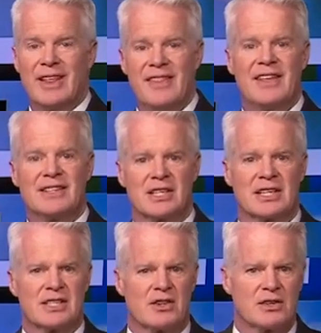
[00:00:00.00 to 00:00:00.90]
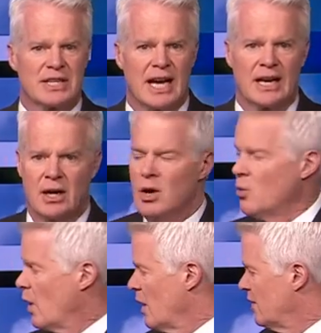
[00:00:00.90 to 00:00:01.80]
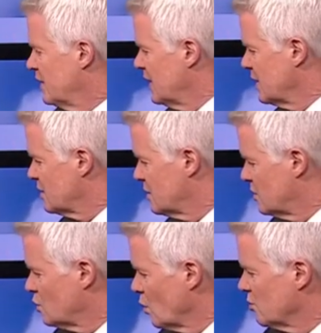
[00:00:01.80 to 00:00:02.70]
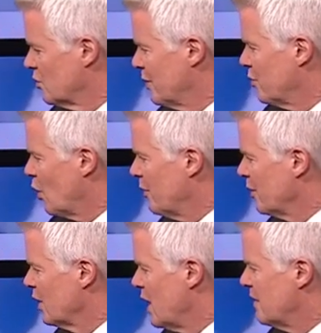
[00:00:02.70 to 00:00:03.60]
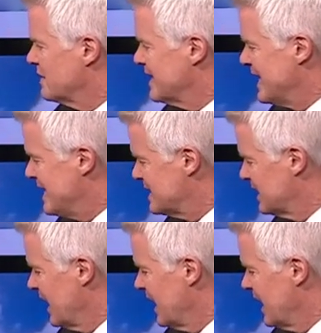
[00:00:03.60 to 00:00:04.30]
Then things are going to start to kind of wear off, and things, the storms will be primarily off to the east